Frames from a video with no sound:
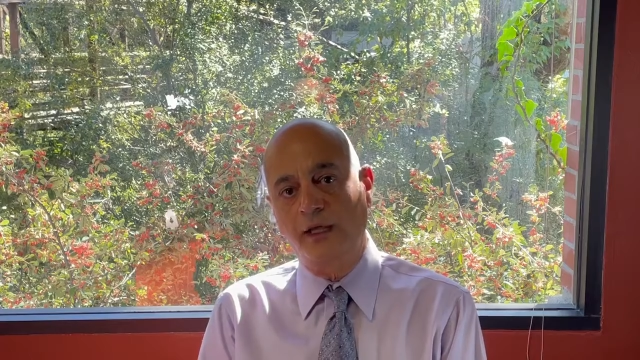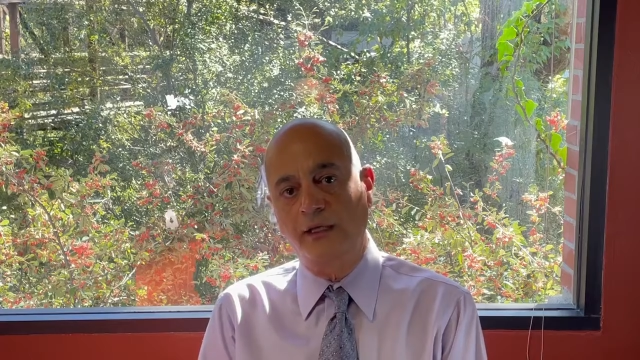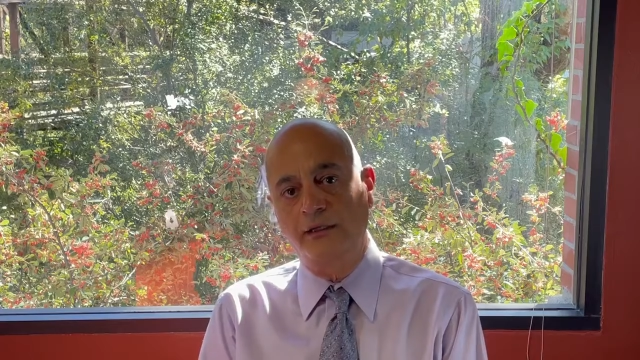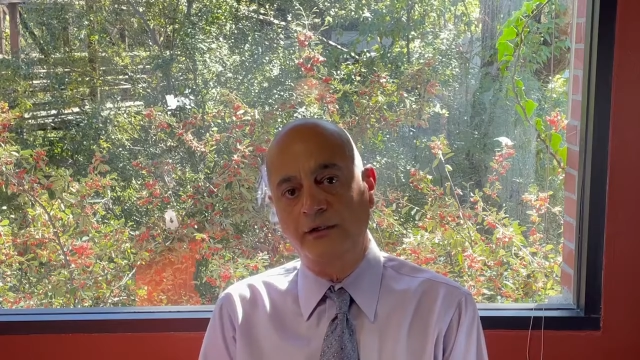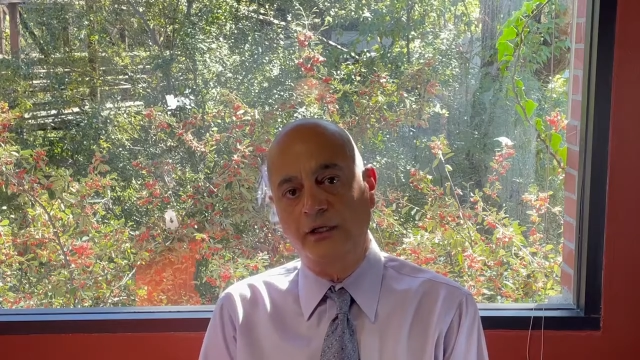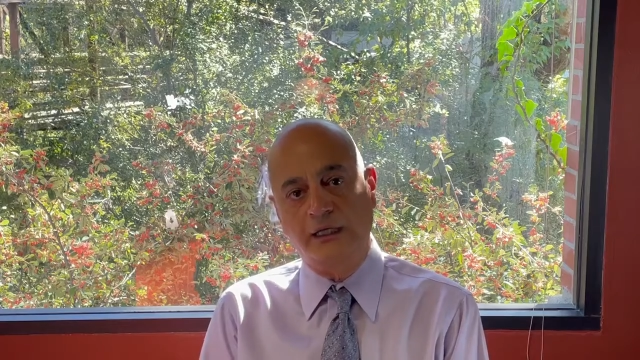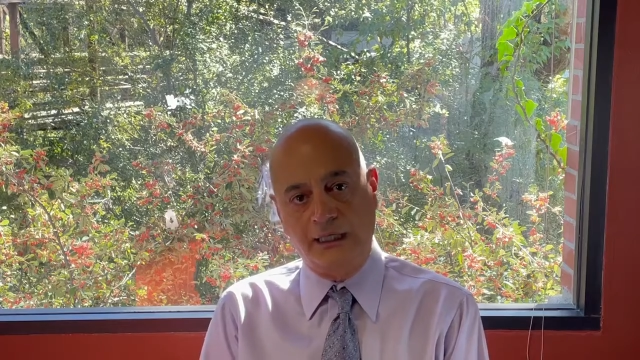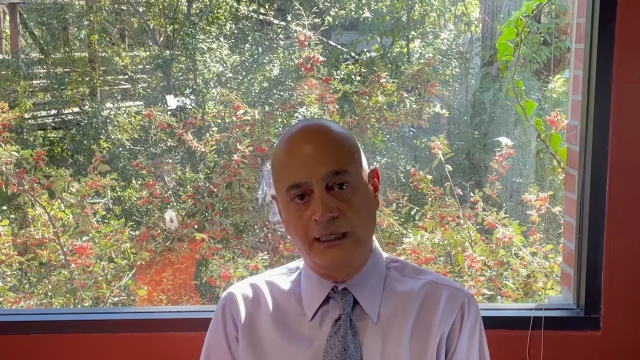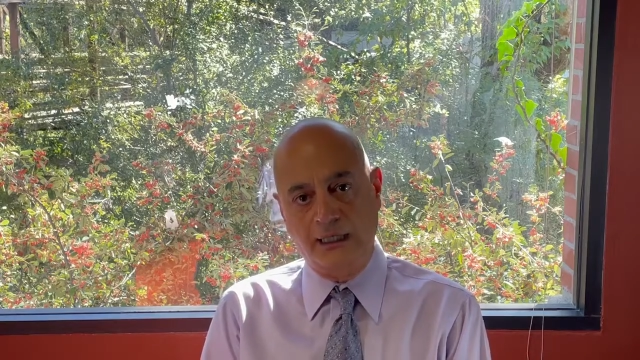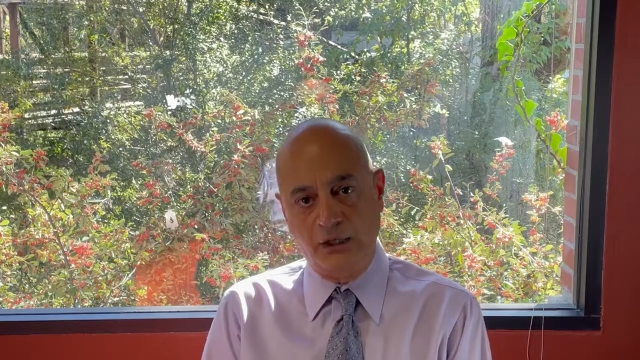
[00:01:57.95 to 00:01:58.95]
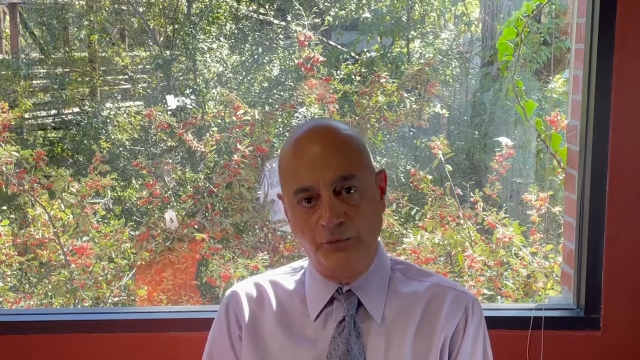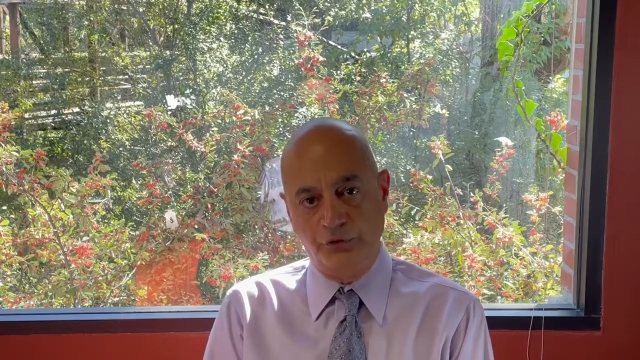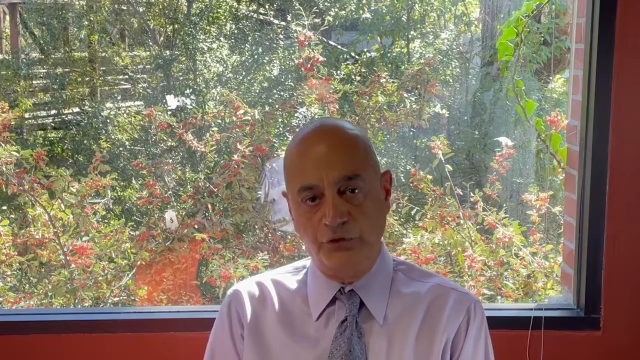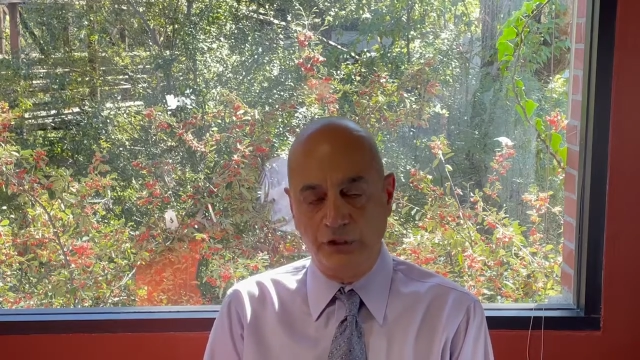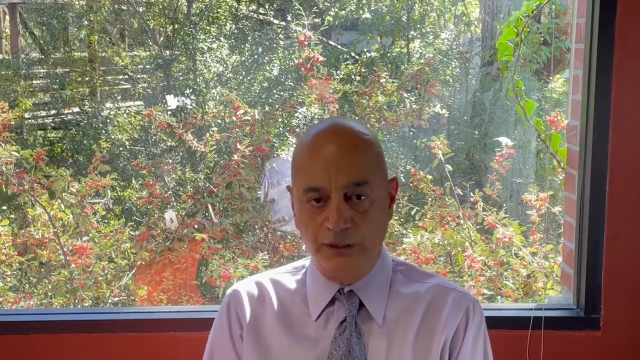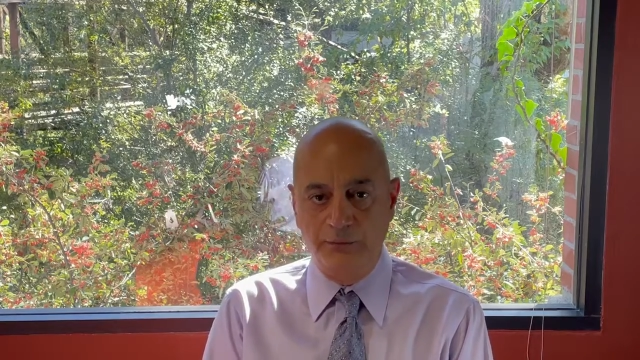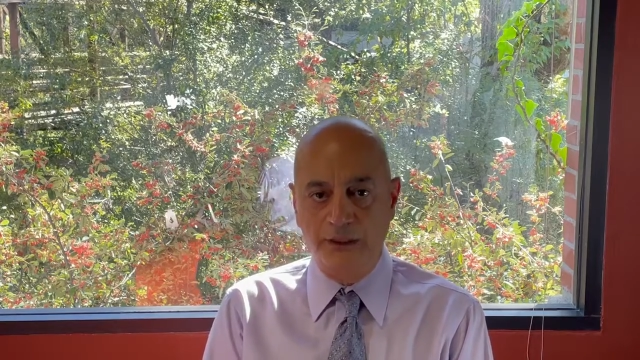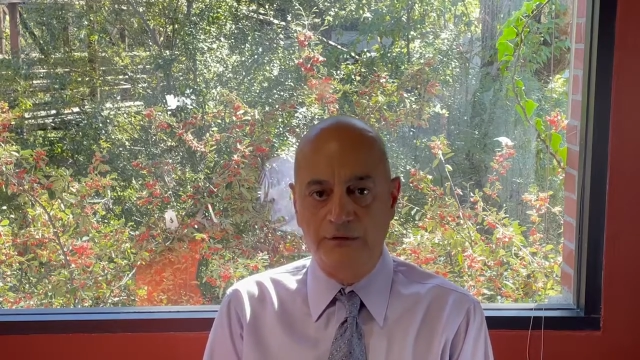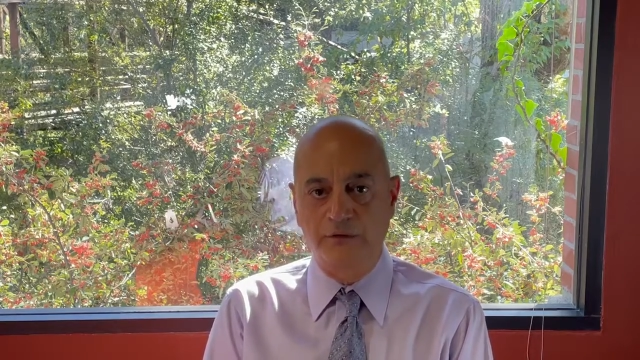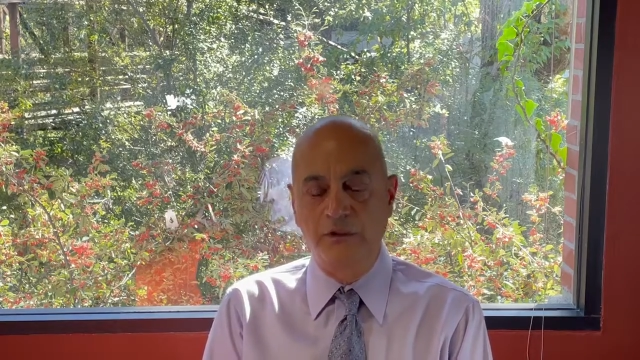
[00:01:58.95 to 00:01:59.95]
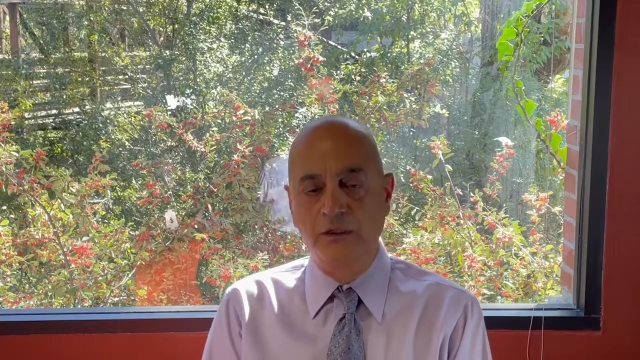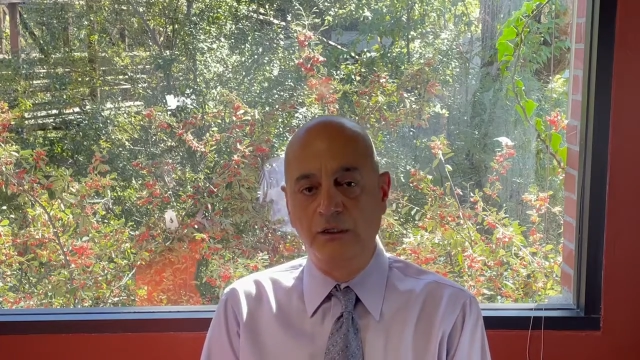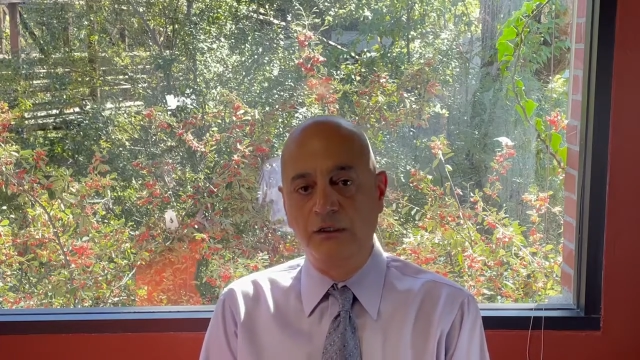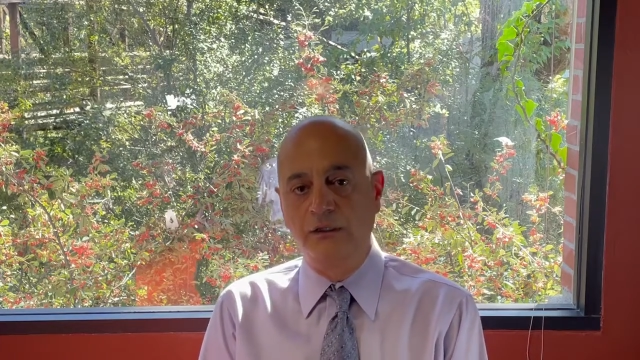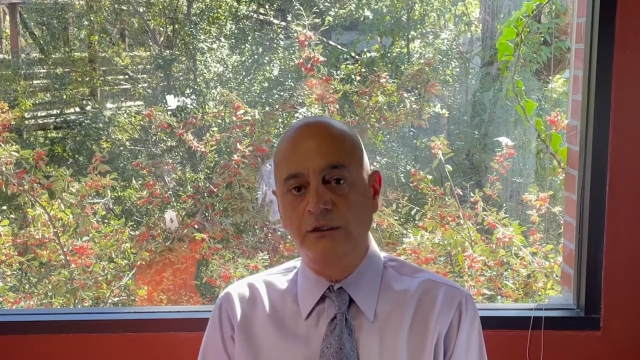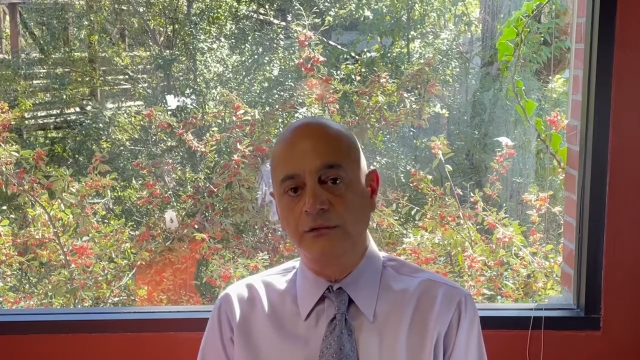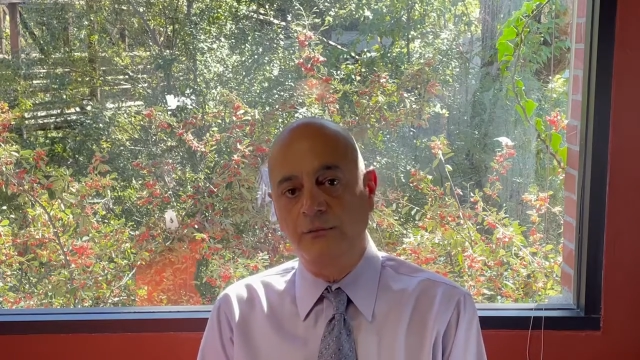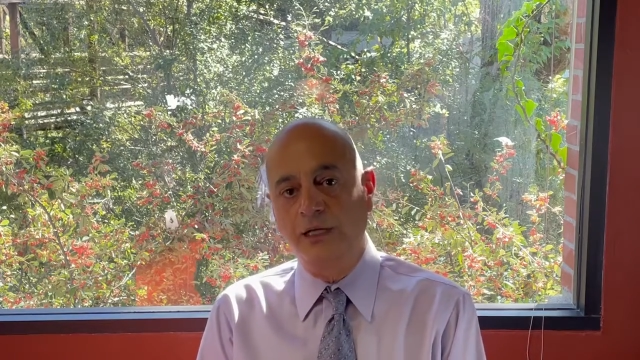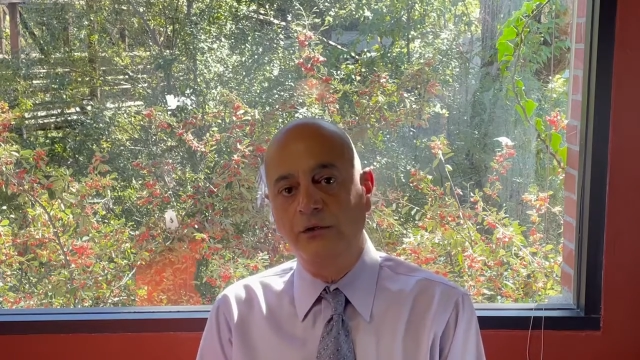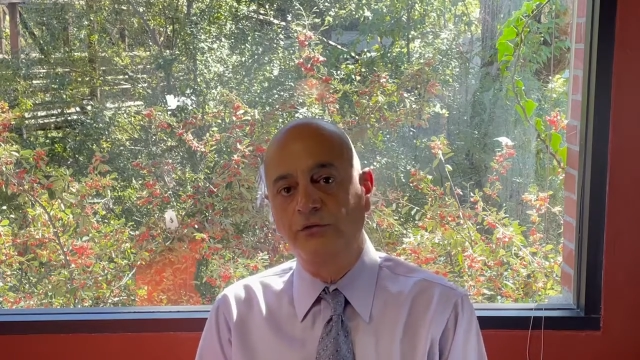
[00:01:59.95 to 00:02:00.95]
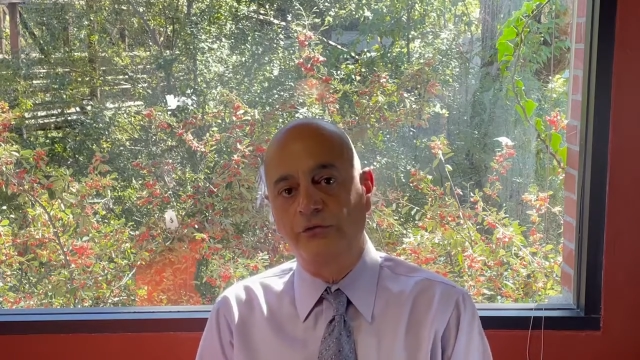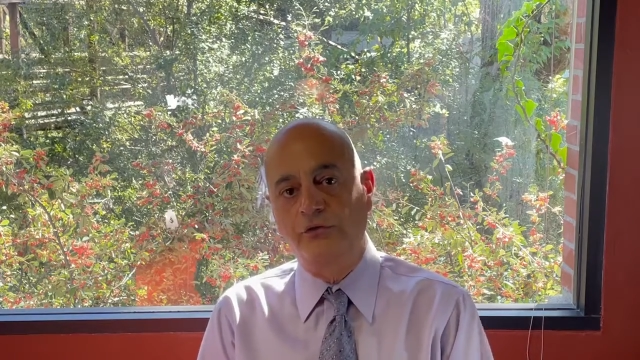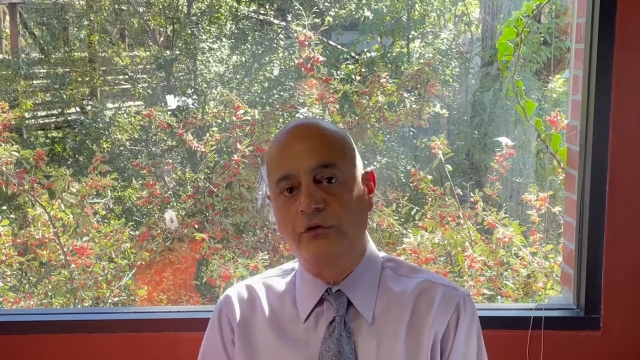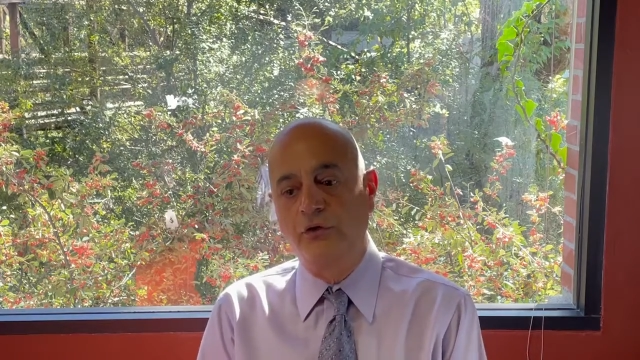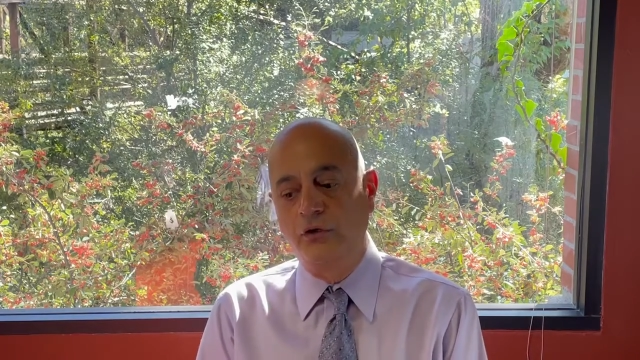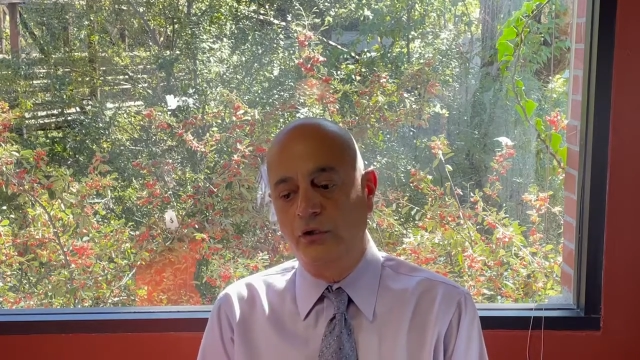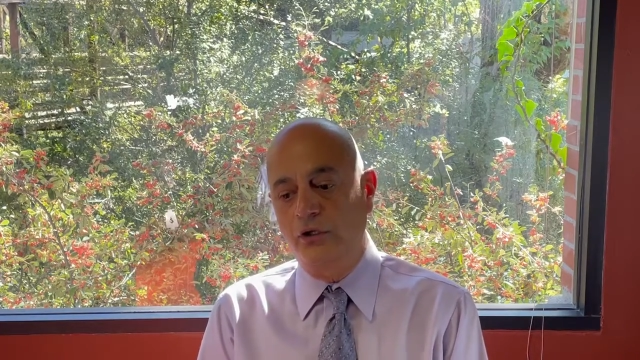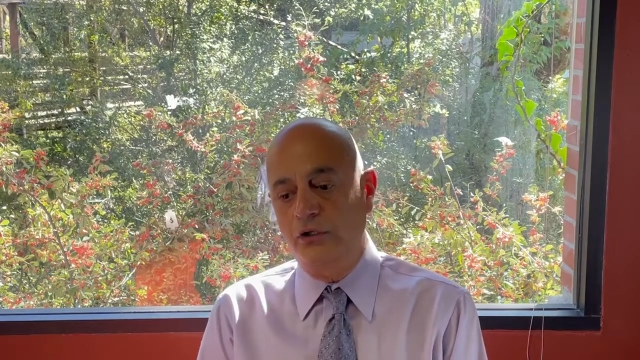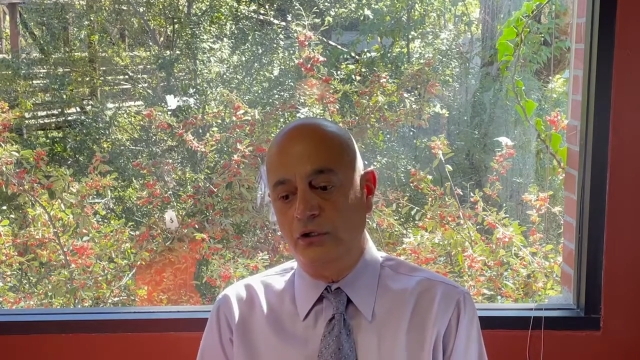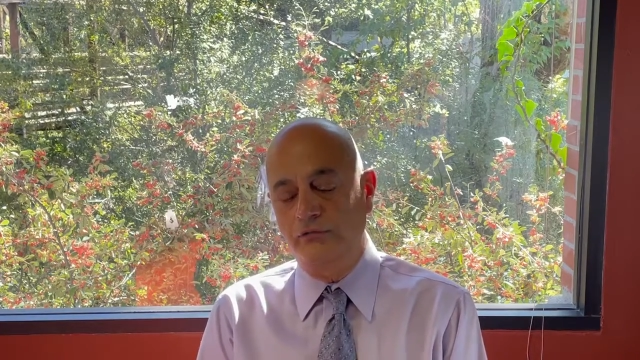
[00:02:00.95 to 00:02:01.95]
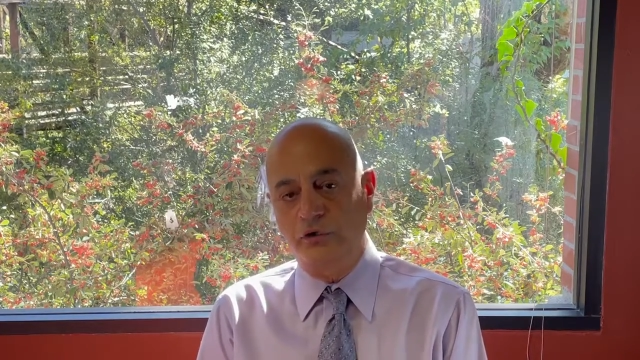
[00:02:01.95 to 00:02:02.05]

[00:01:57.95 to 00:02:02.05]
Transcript: and it can help to limit the amount of